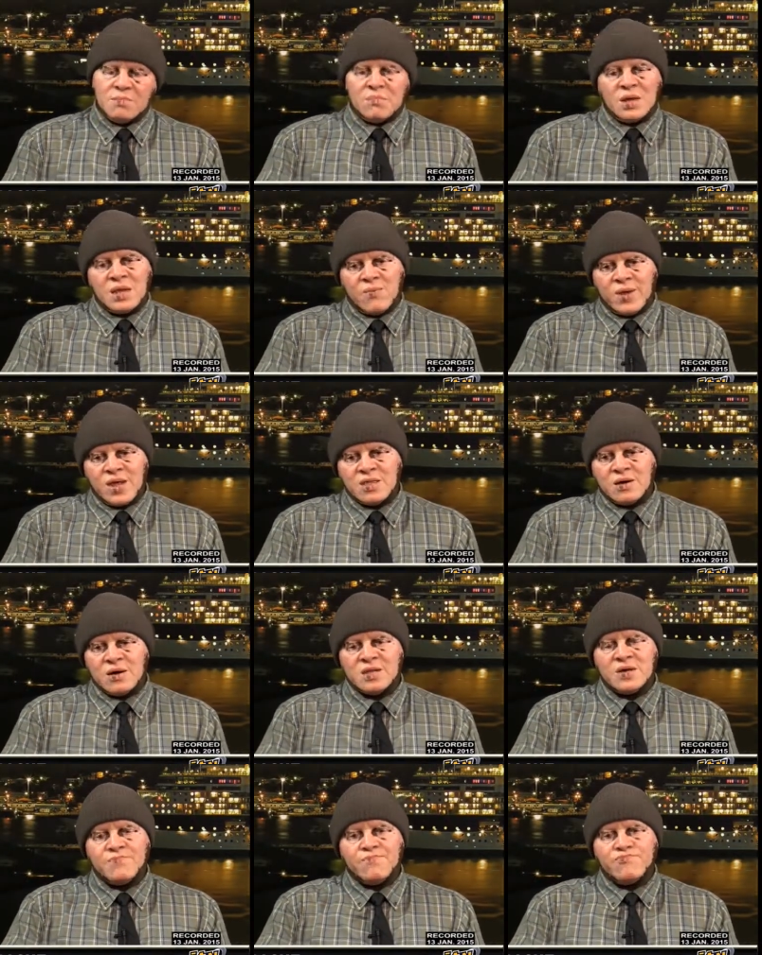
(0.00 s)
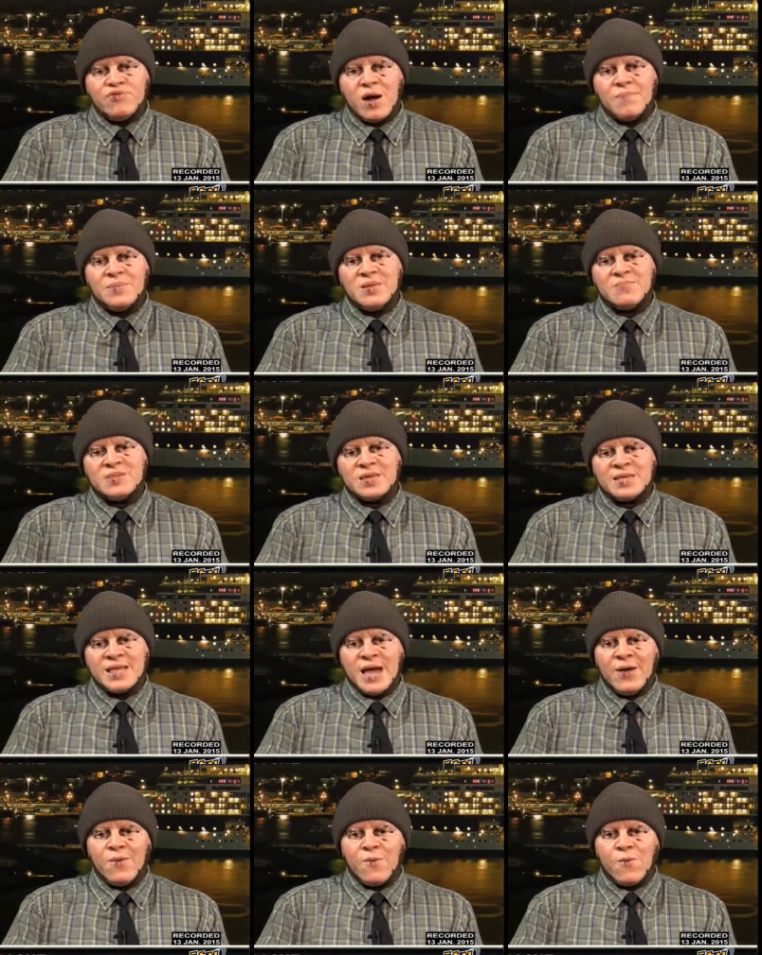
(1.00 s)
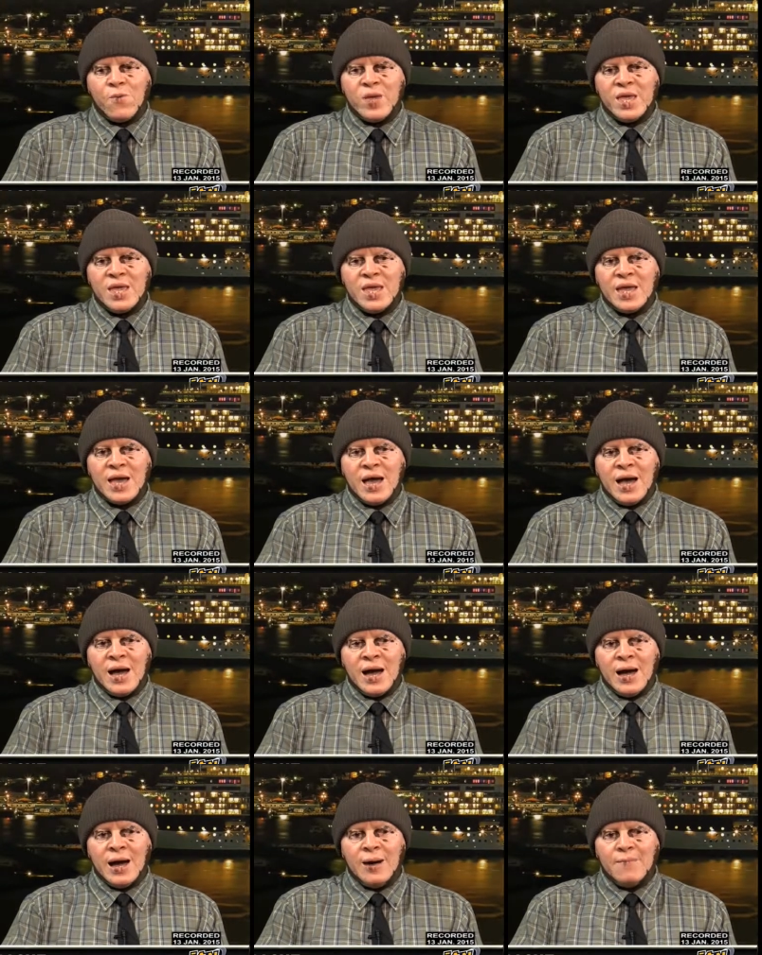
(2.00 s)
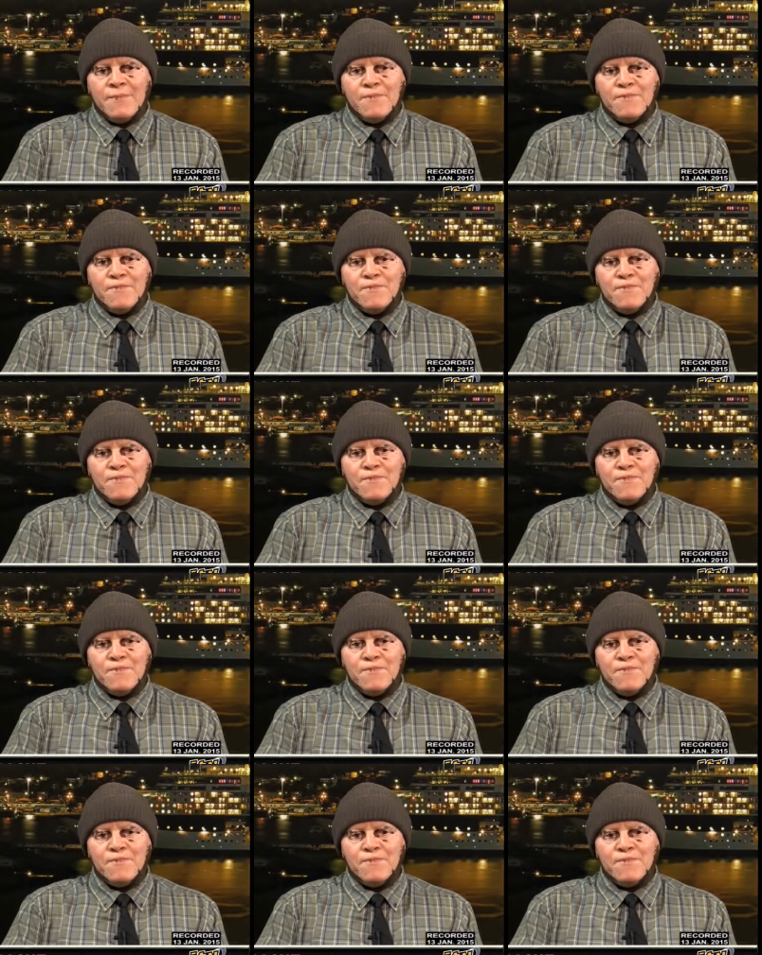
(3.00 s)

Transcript: But one of the other problems is that we um,